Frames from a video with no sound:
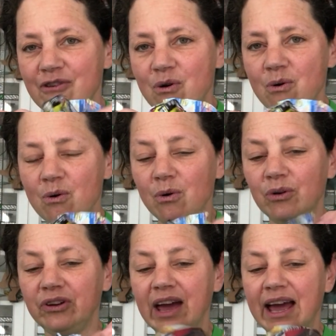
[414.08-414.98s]

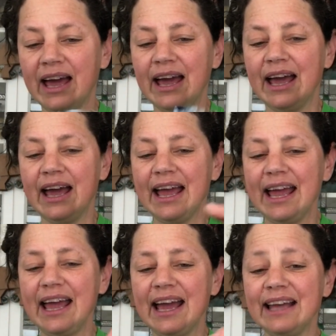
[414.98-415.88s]
fold.
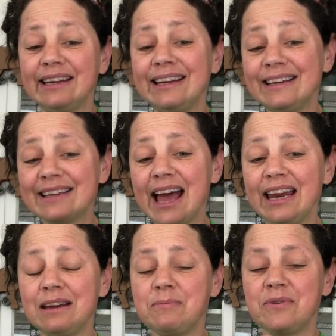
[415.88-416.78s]
And it is
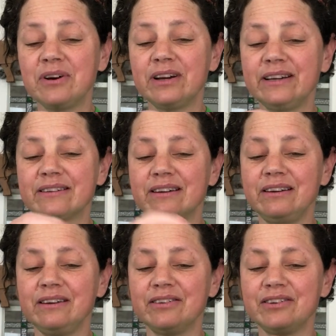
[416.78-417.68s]
kind of important.
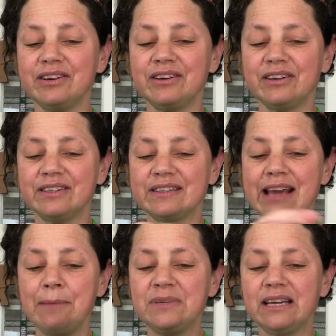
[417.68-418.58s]
It's
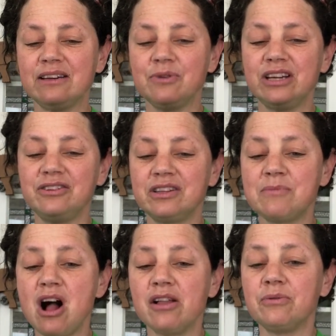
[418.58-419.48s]
tempting to want to do
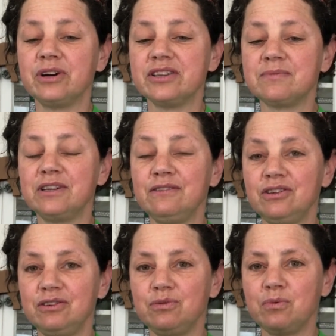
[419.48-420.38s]
them all at once, but if
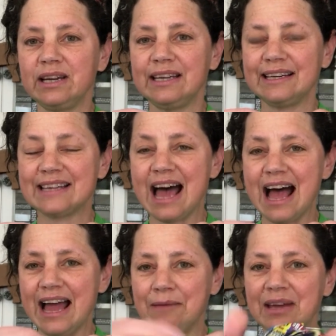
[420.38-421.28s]
you do one at a
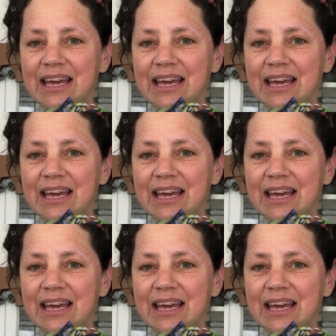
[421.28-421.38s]
time,